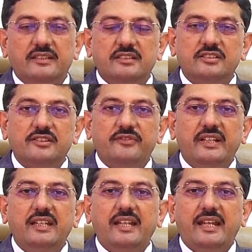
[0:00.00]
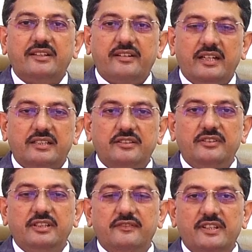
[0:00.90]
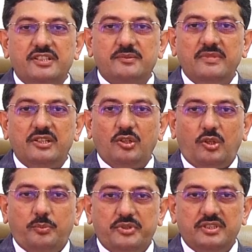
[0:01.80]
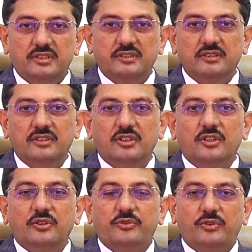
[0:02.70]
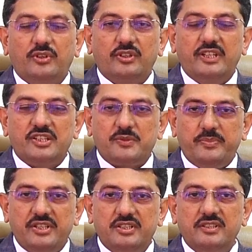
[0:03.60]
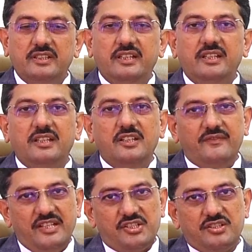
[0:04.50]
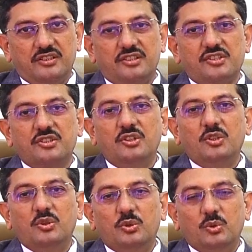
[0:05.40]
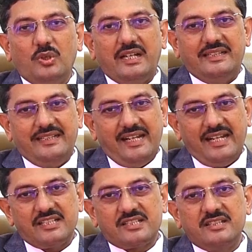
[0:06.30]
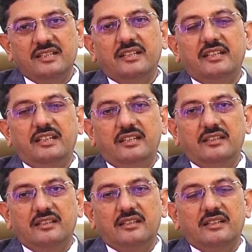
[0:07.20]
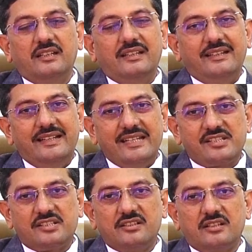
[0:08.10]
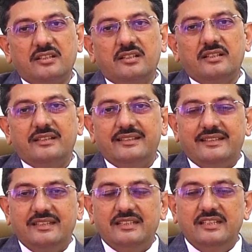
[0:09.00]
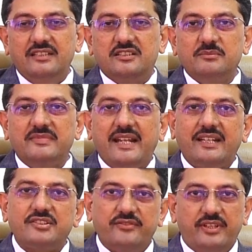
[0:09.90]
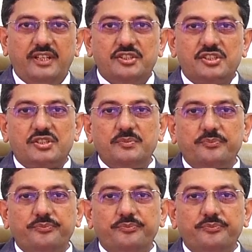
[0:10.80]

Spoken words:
This is a very attractive investment option for especially investors who are taxed in lesser income tax rates.